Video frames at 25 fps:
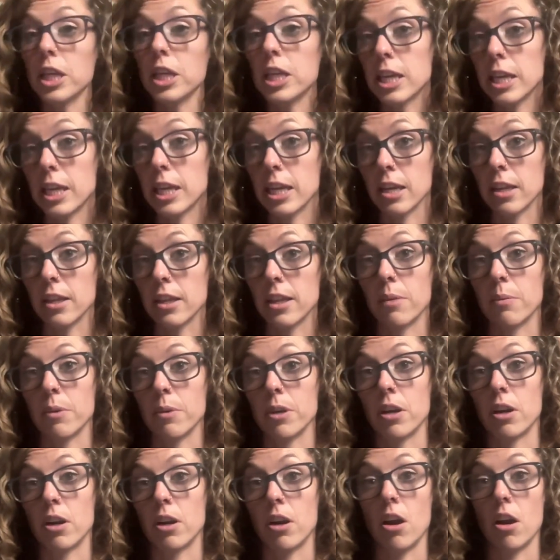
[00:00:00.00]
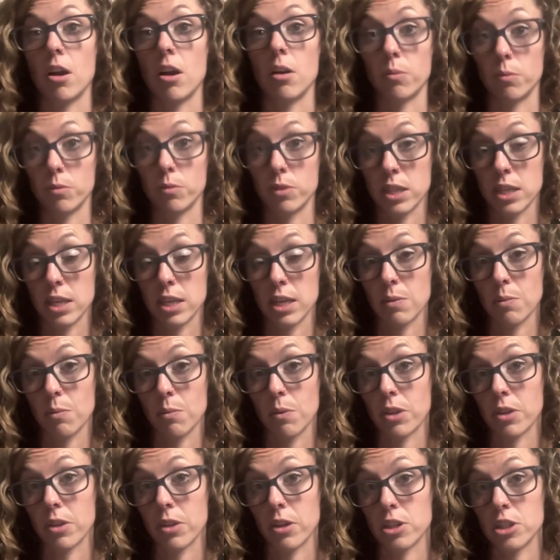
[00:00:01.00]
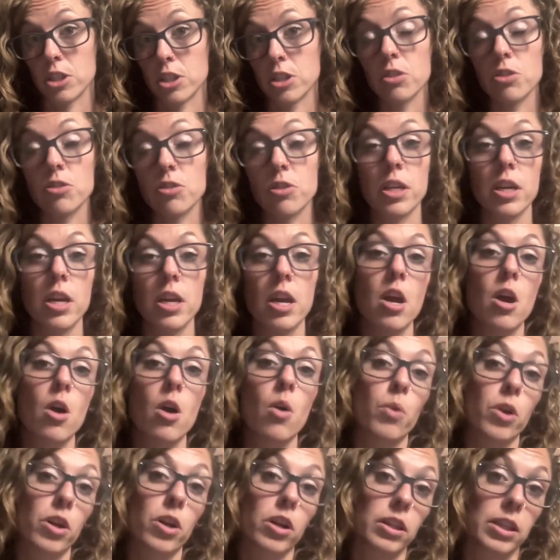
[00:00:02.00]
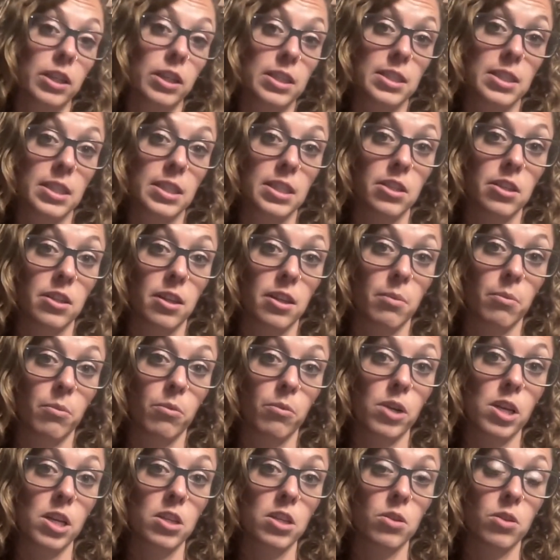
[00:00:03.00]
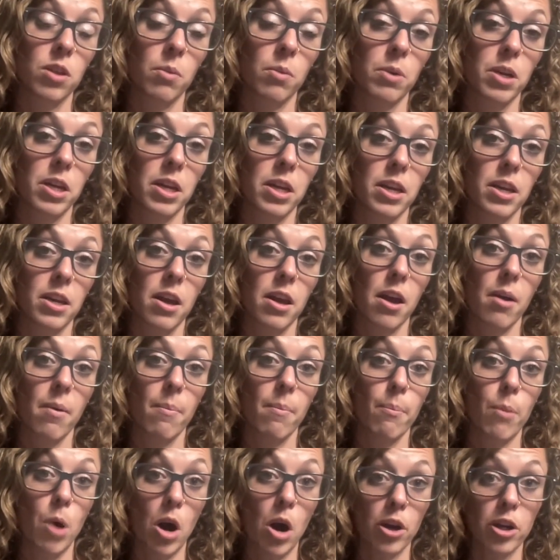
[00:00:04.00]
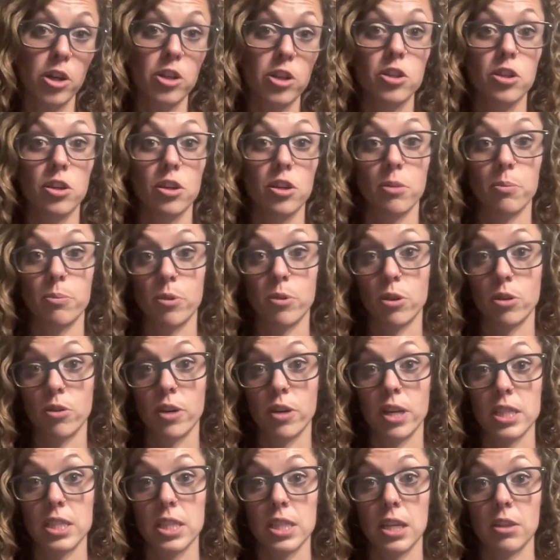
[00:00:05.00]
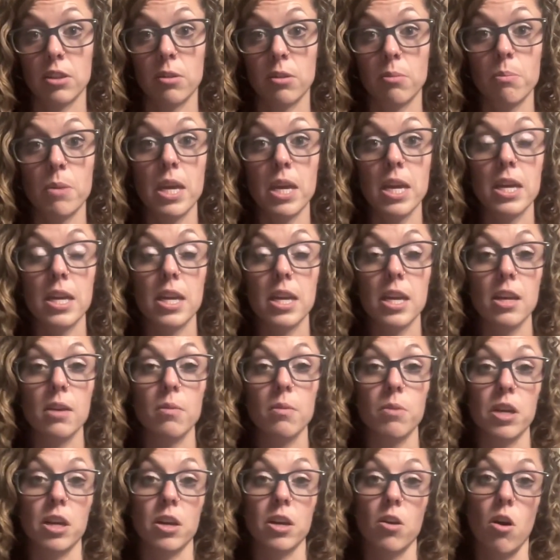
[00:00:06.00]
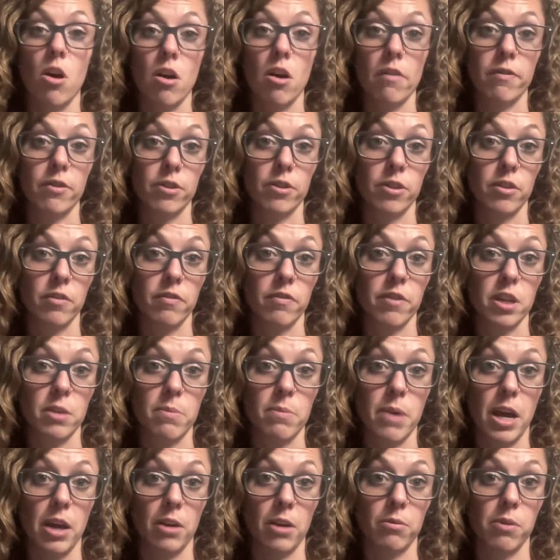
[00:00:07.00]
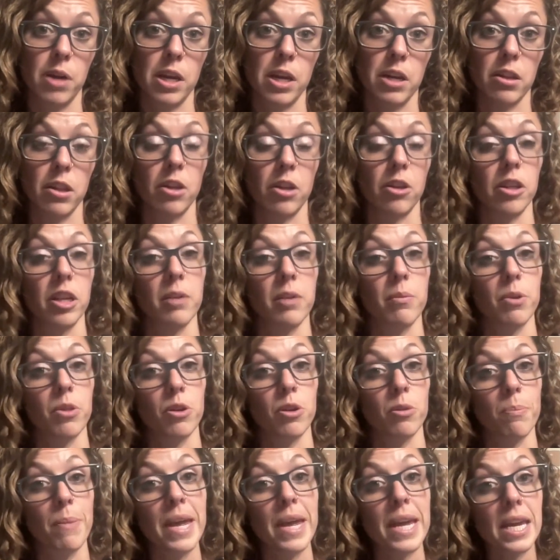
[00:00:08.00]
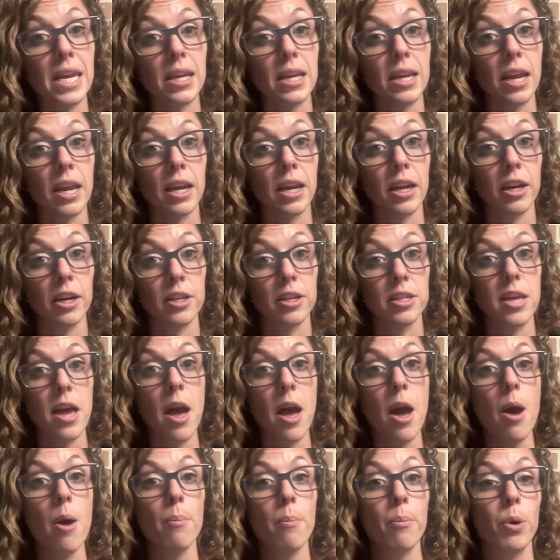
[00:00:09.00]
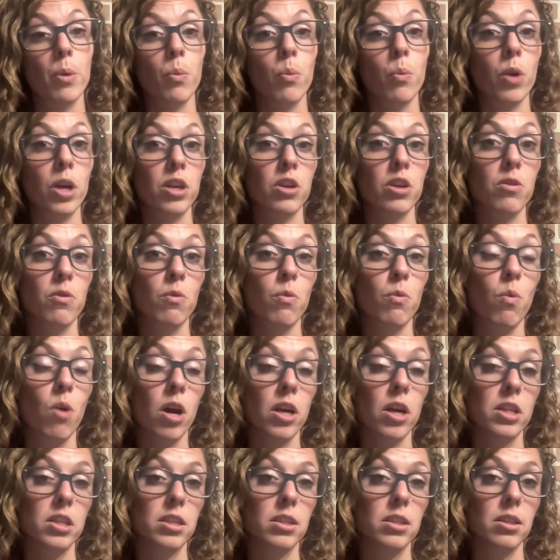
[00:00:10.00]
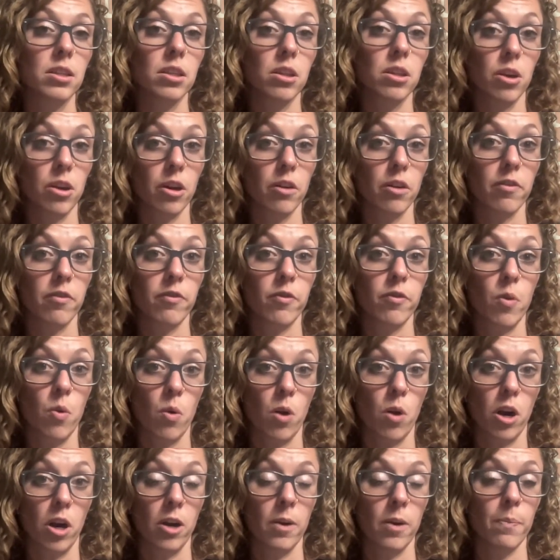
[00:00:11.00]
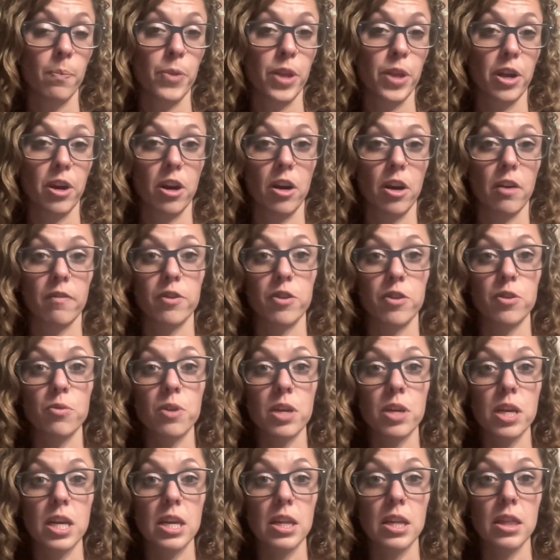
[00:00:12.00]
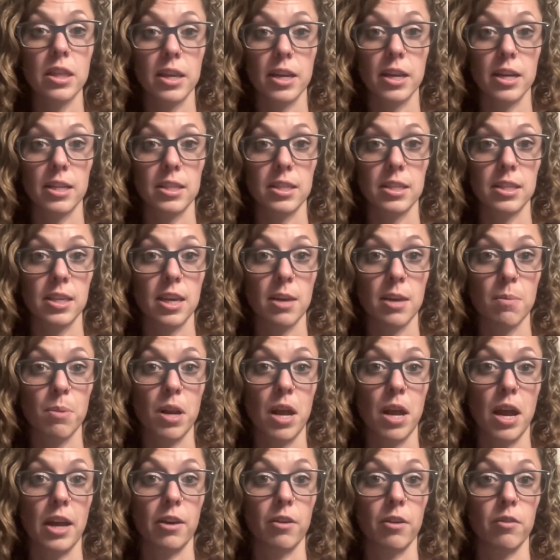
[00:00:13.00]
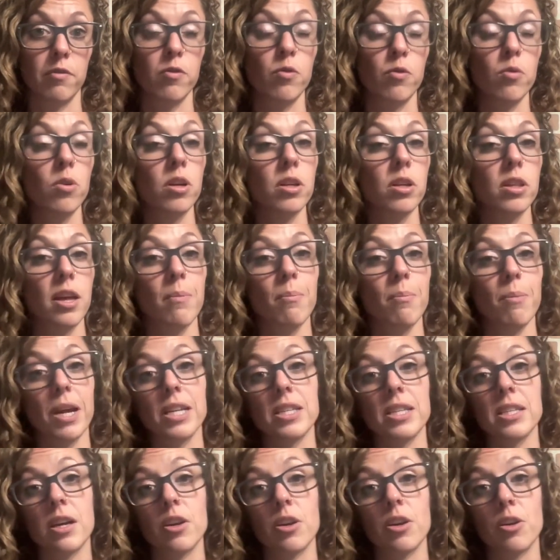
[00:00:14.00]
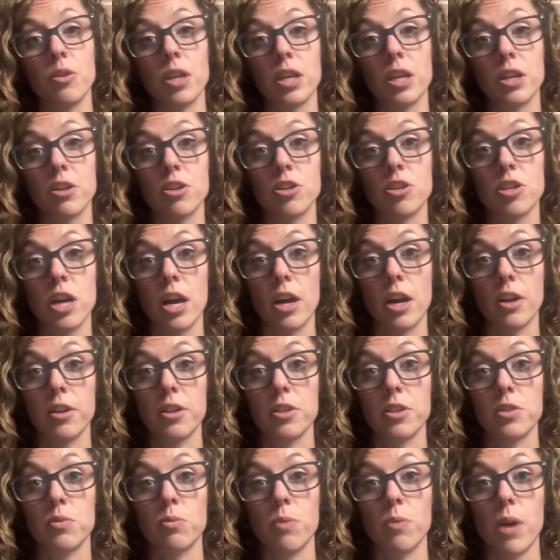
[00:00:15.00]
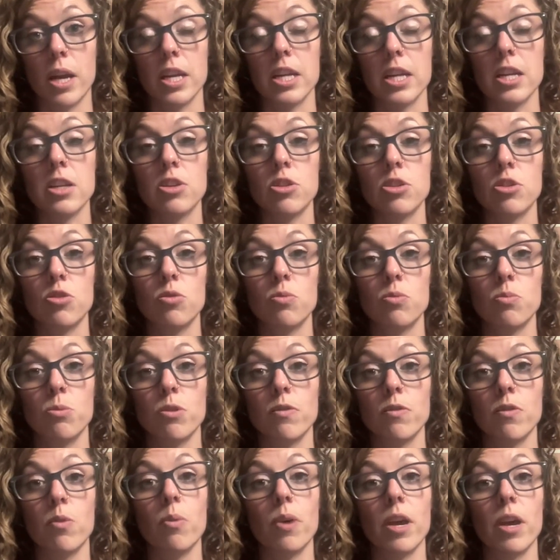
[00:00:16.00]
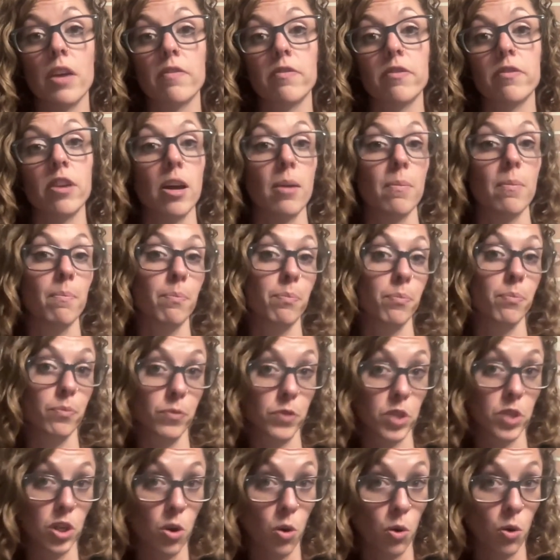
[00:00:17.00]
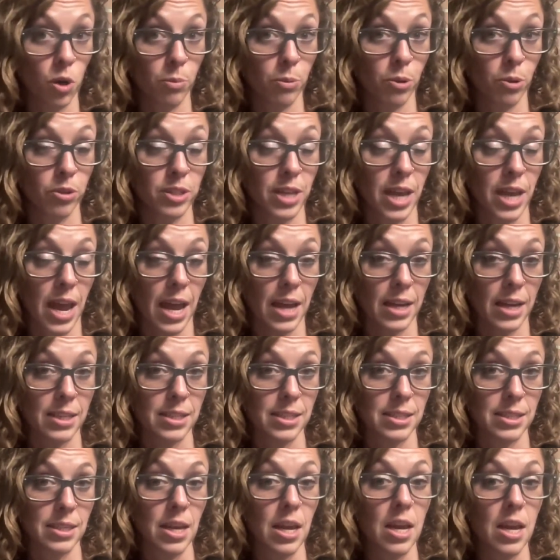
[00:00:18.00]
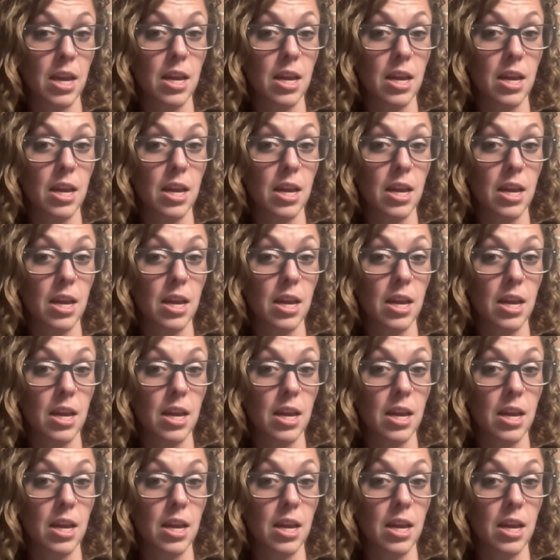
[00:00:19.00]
key that we are sitting with our children, we are listening to them read so that we can monitor the progress that they're making. We can offer the feedback regularly when they're making errors. But what you want to look for, there are a few key things to keep an eye out for that might tell you that your child is ready to move away from decodable text.